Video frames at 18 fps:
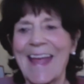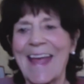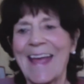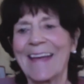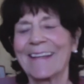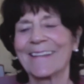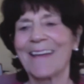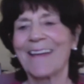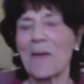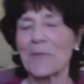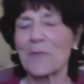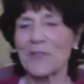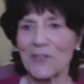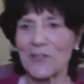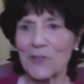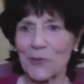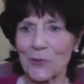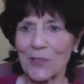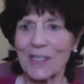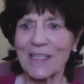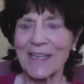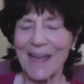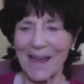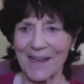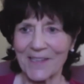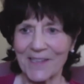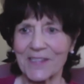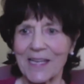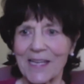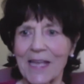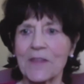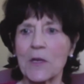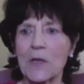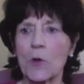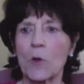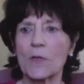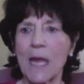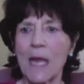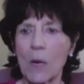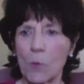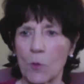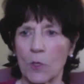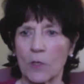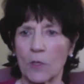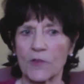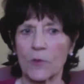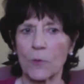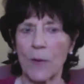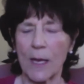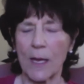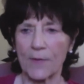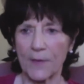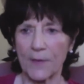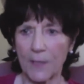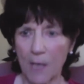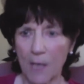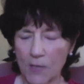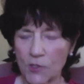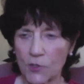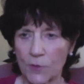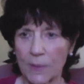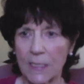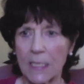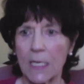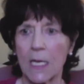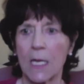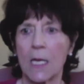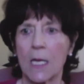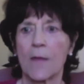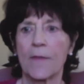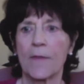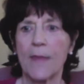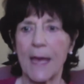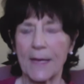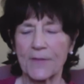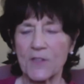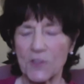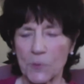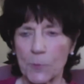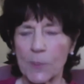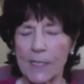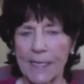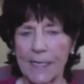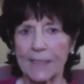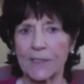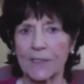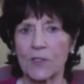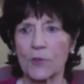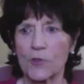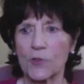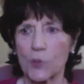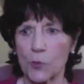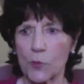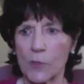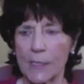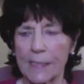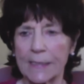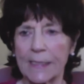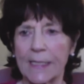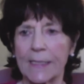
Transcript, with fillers: and I was assured yes, and there are networks around the country that this plan could join.